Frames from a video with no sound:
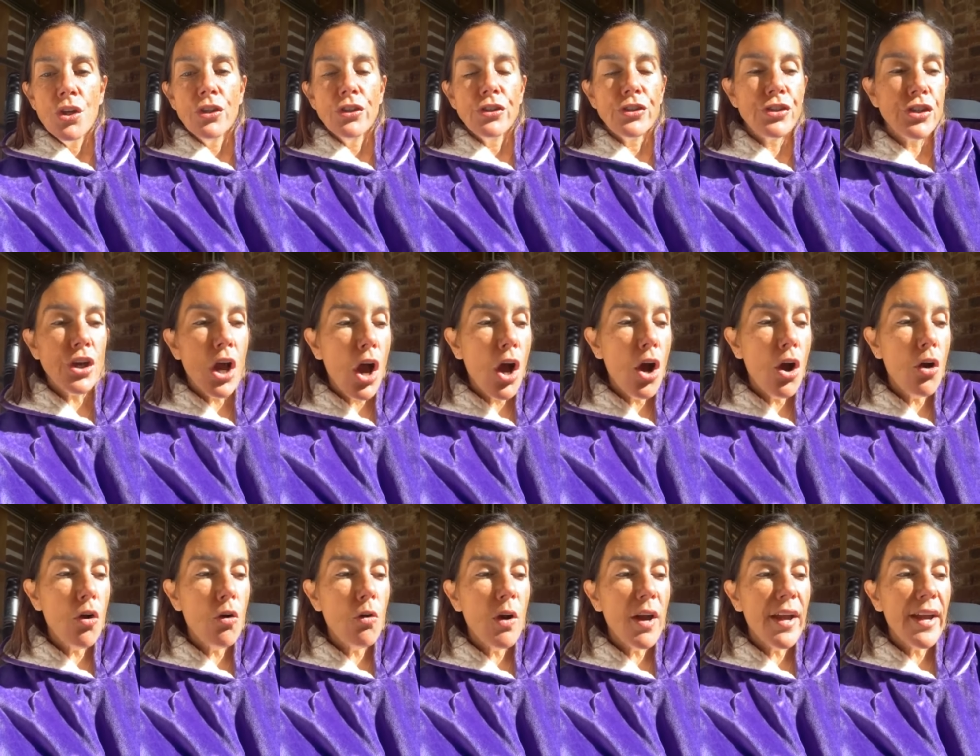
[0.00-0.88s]

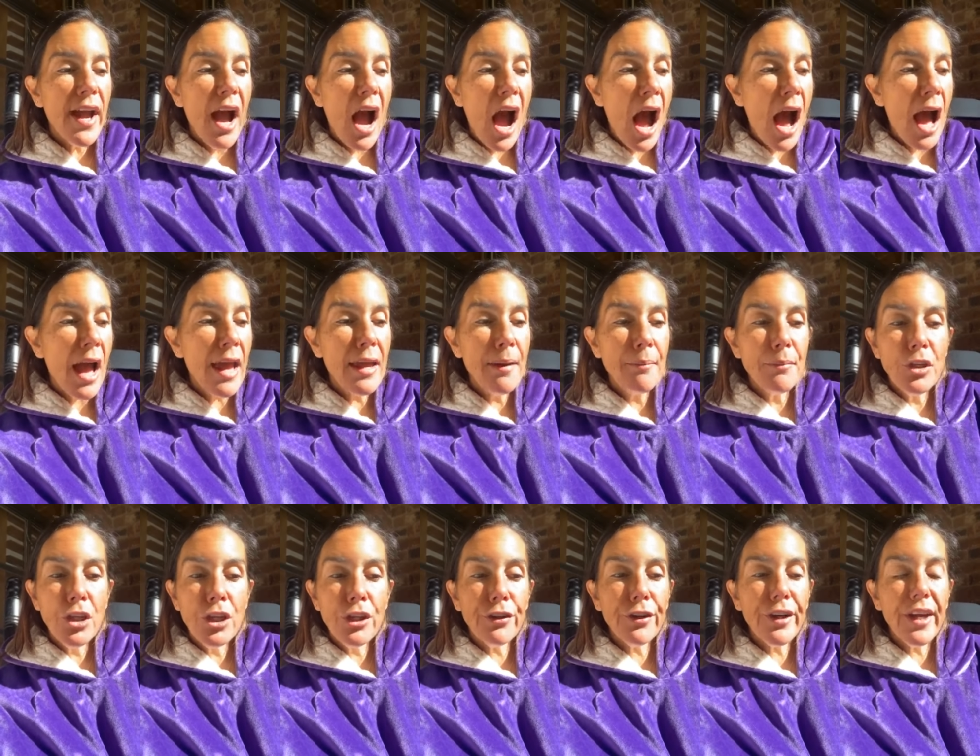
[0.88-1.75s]
So I
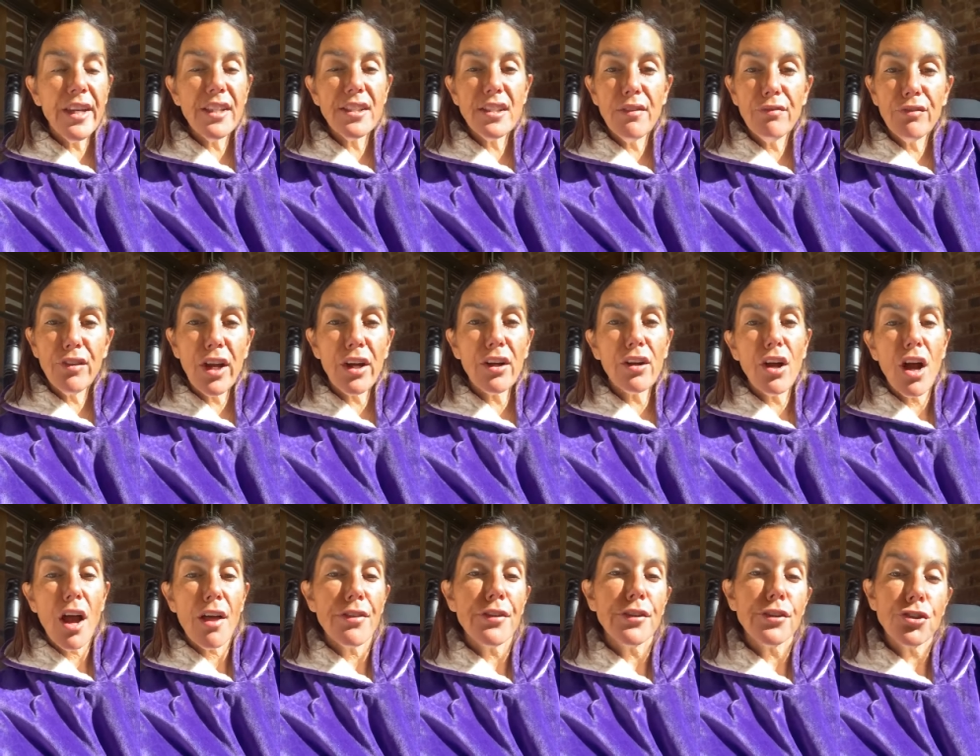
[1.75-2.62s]
am curious if there
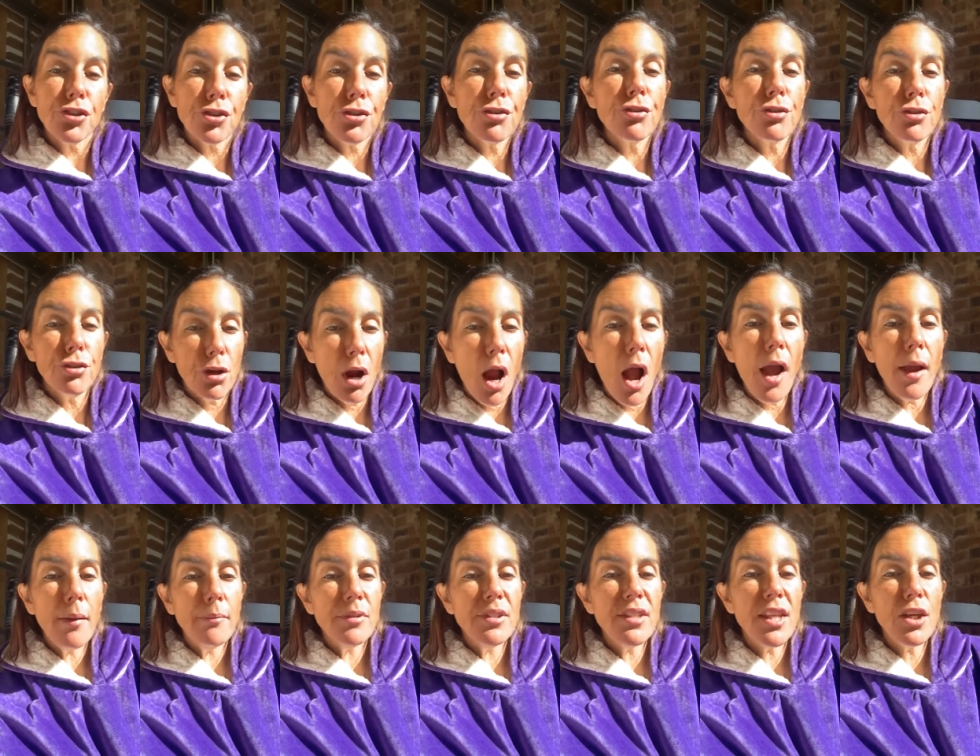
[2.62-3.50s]
are other true
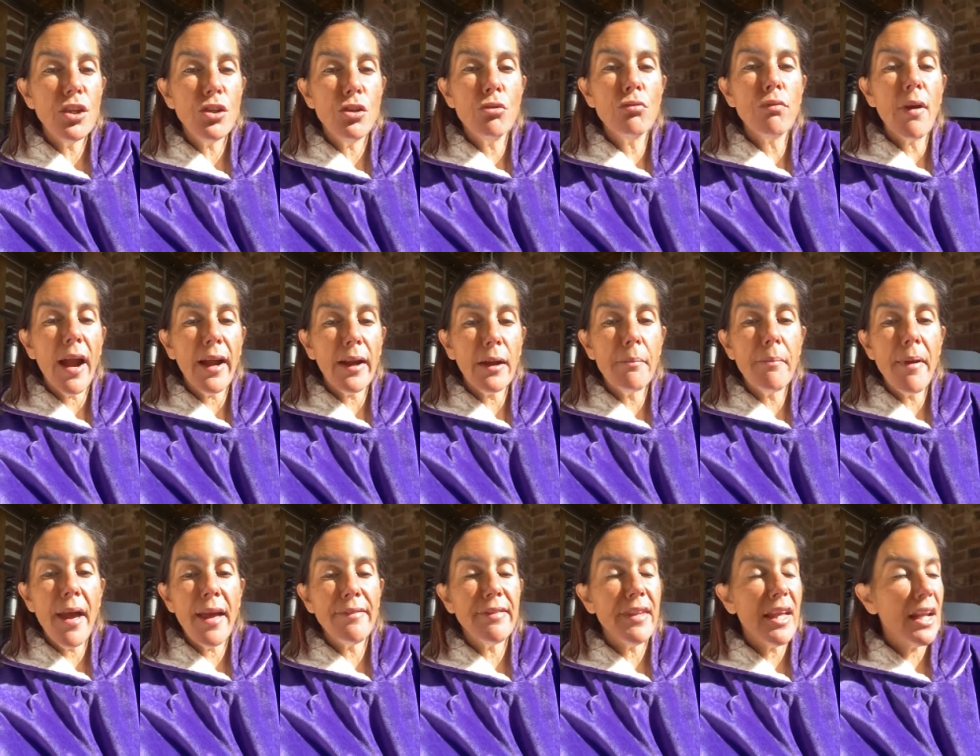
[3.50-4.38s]
crimes that you
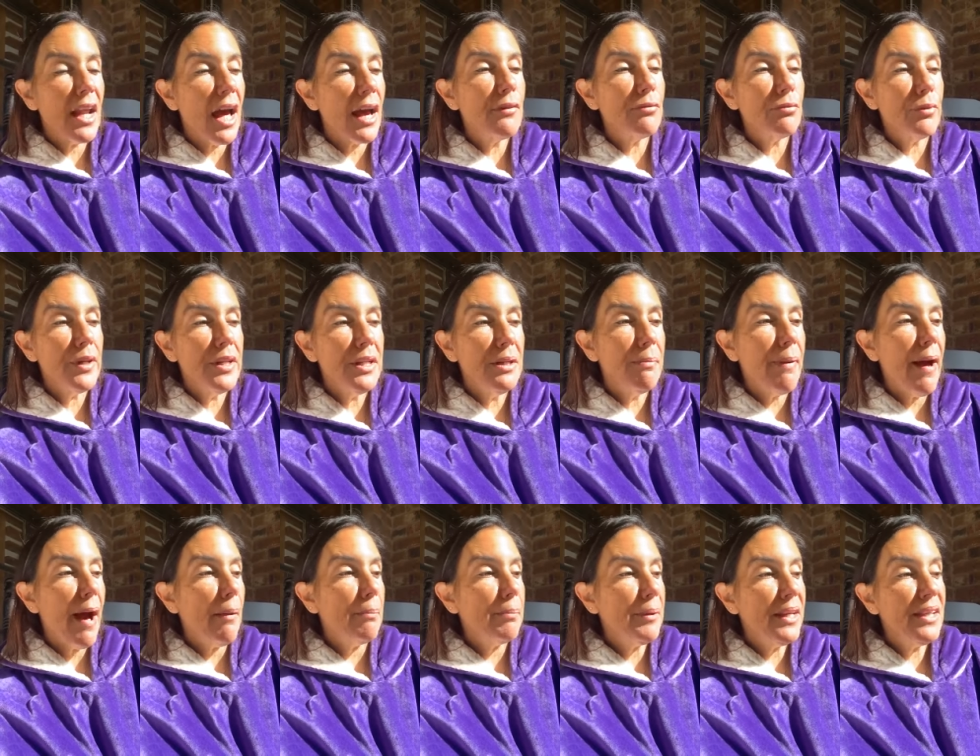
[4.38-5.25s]
recommend that I read
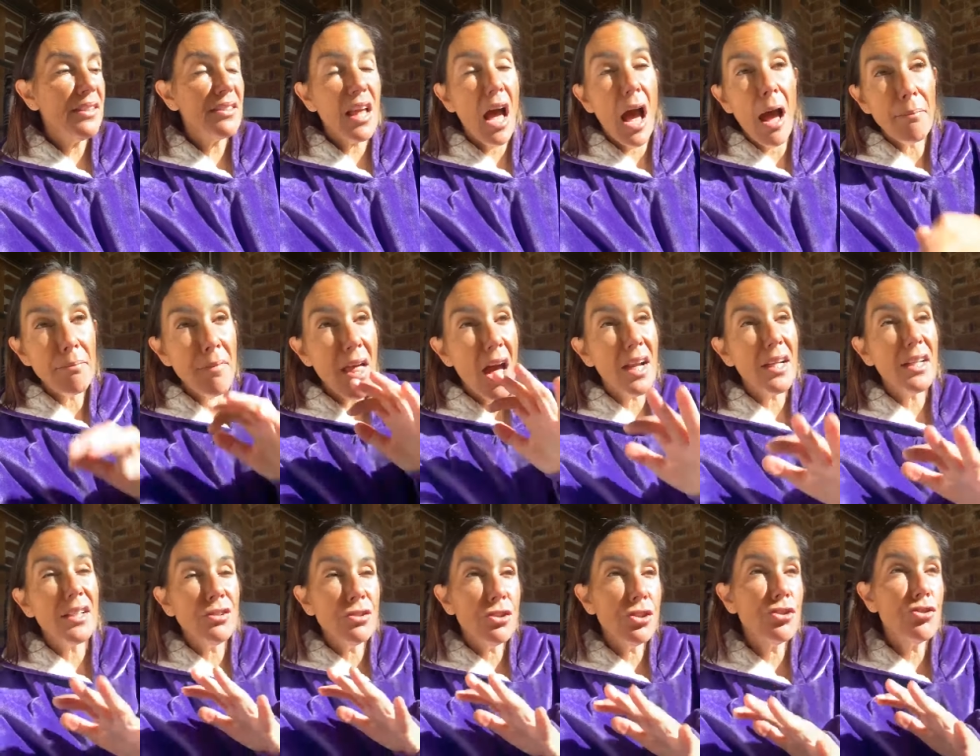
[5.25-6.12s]
about, because I'm not
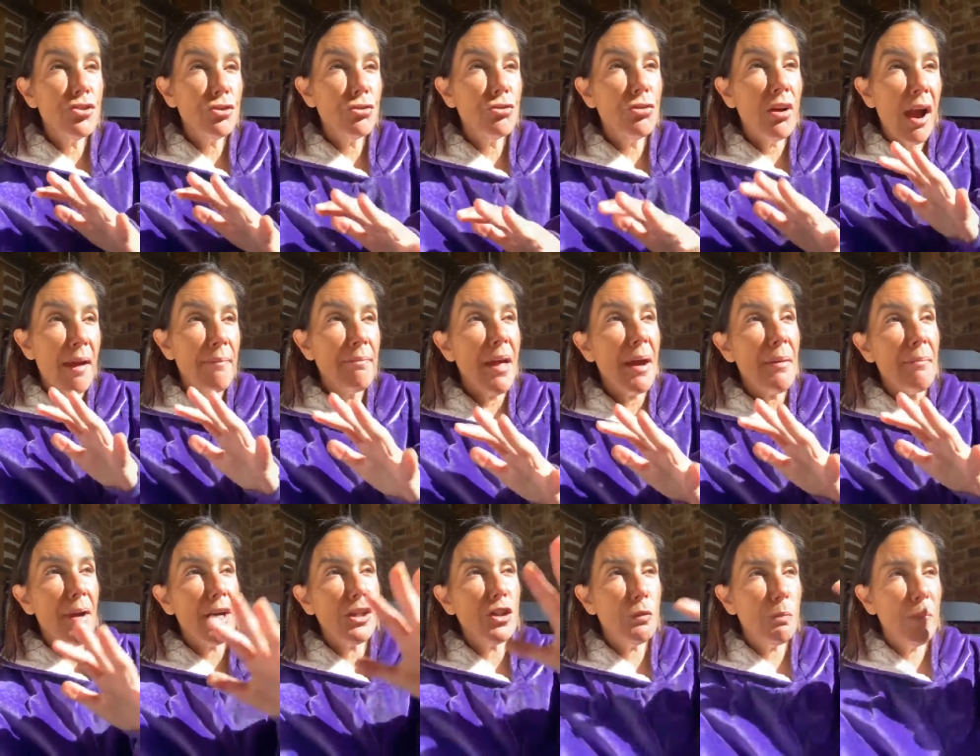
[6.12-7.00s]
into true crime
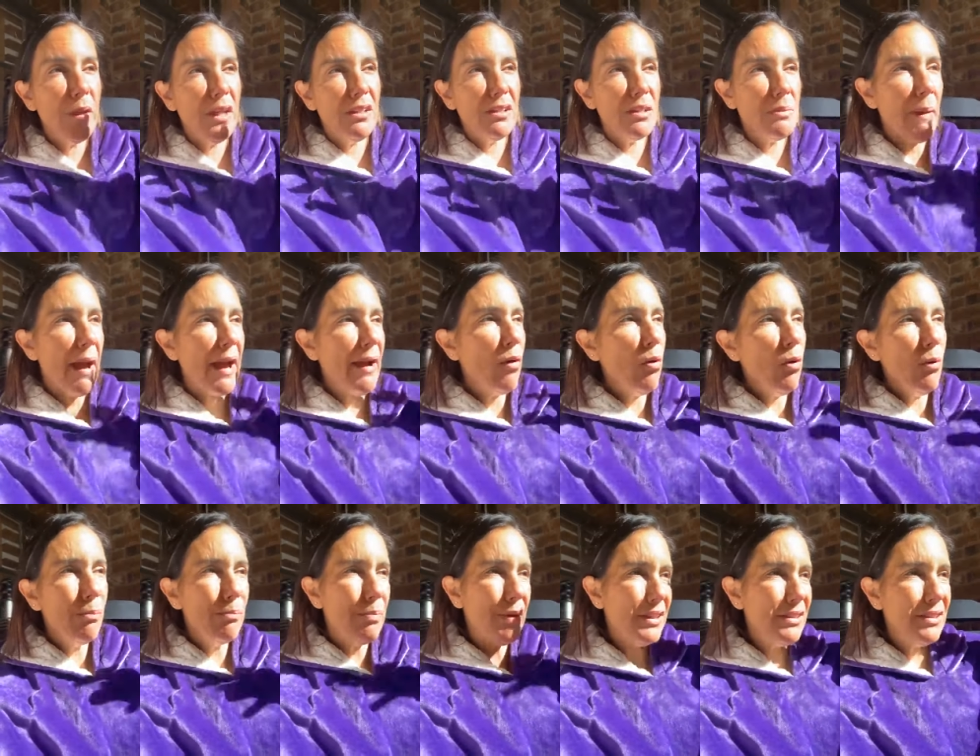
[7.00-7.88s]
that much because my
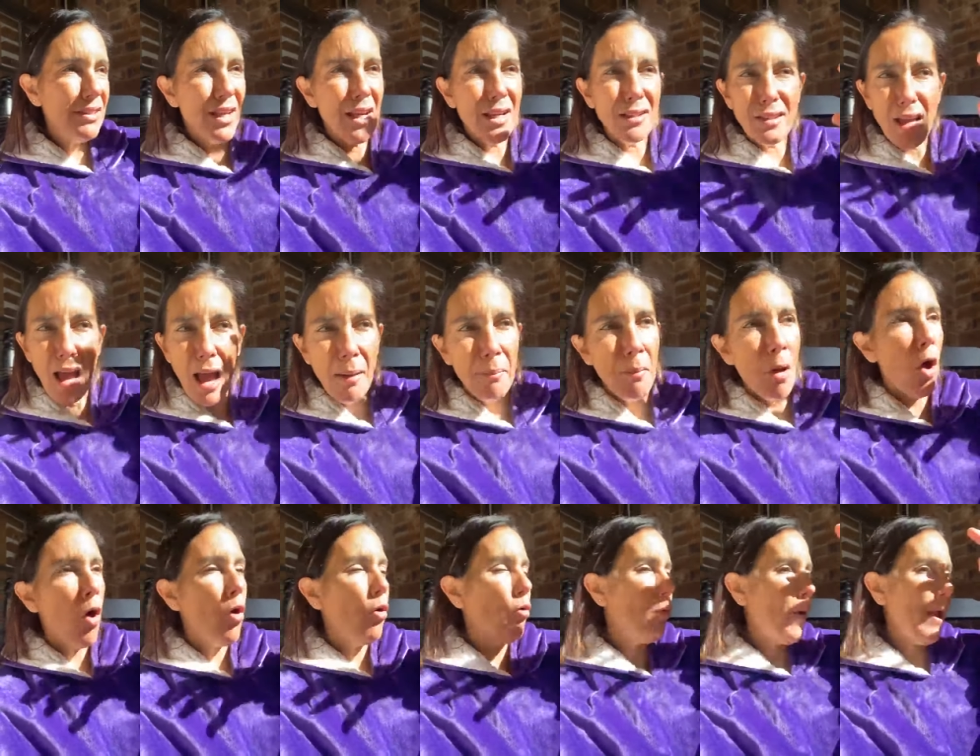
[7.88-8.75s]
whole business, I'm
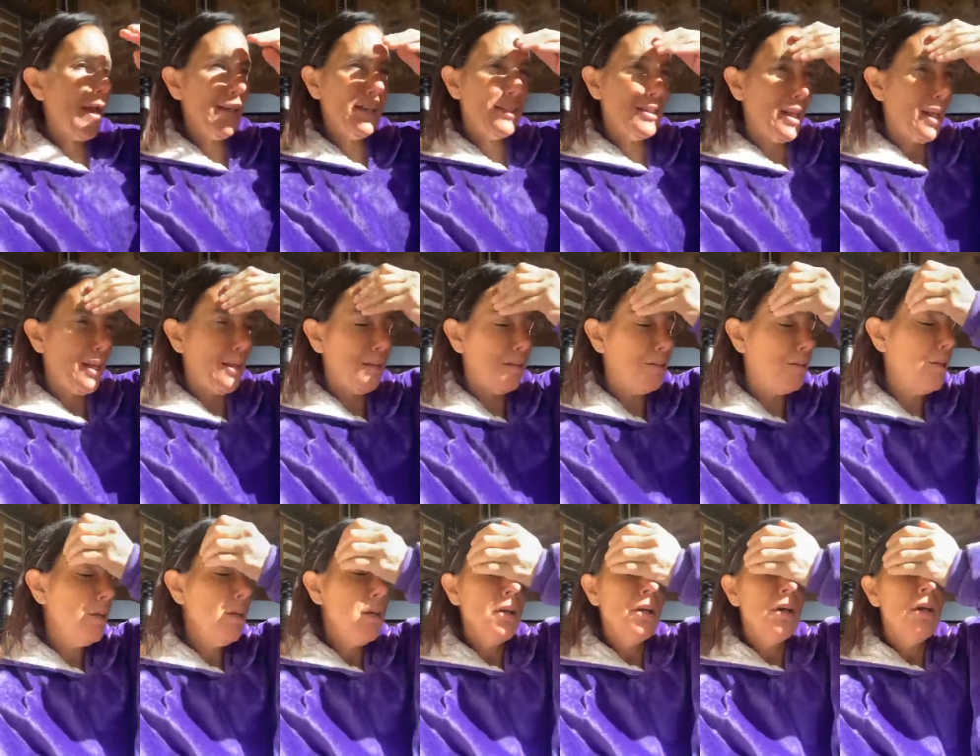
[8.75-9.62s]
always
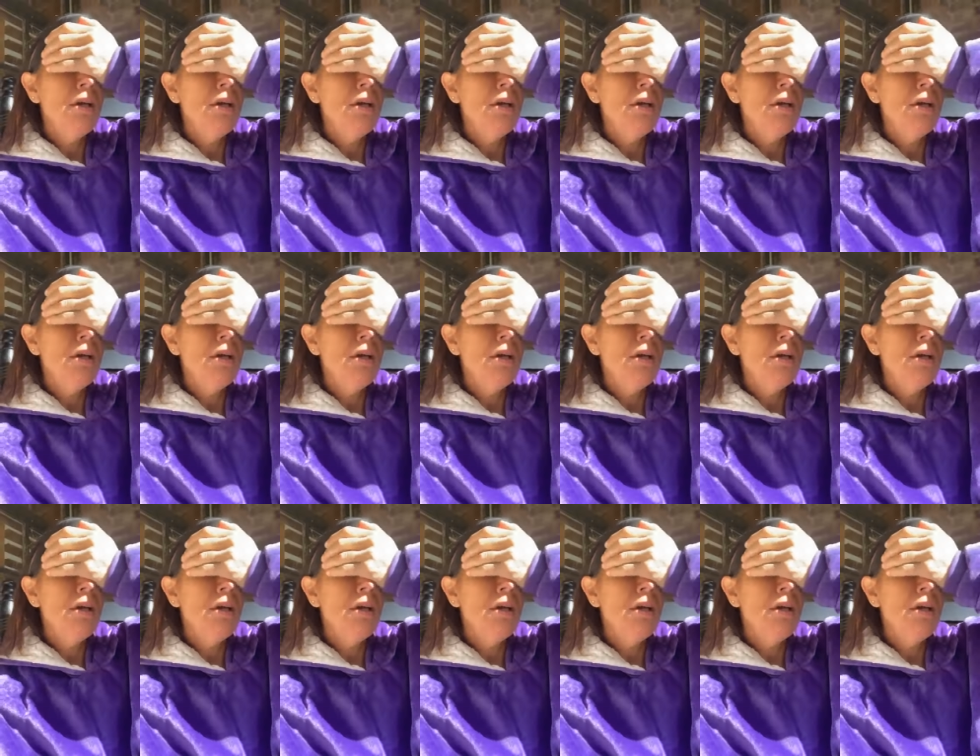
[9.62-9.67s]
in